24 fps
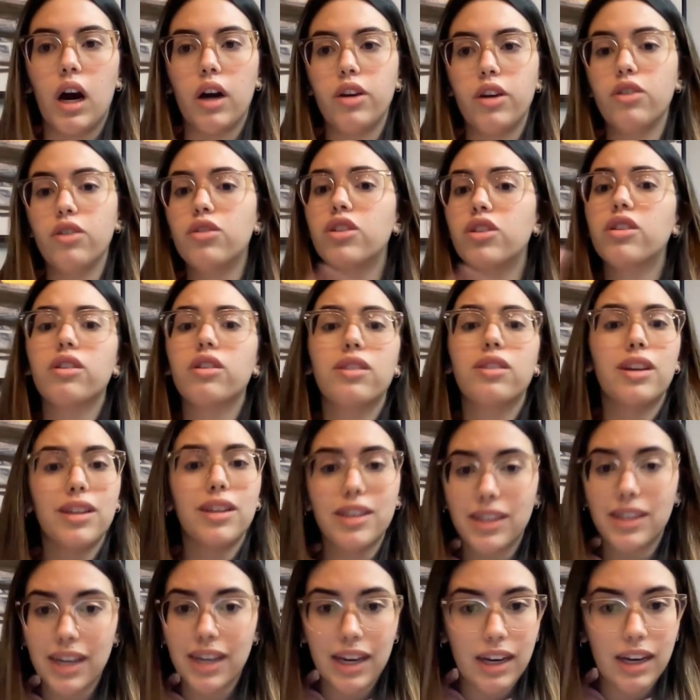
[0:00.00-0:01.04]
You still need
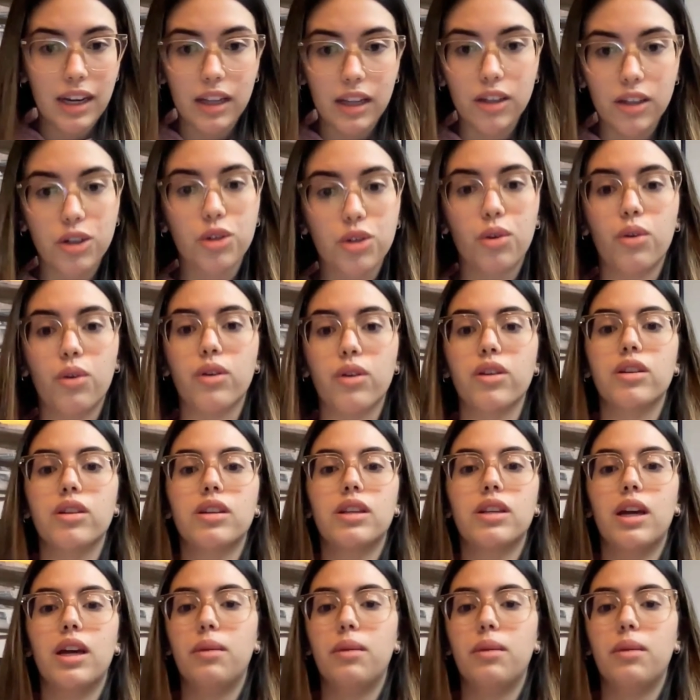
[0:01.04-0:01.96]
to take an English course.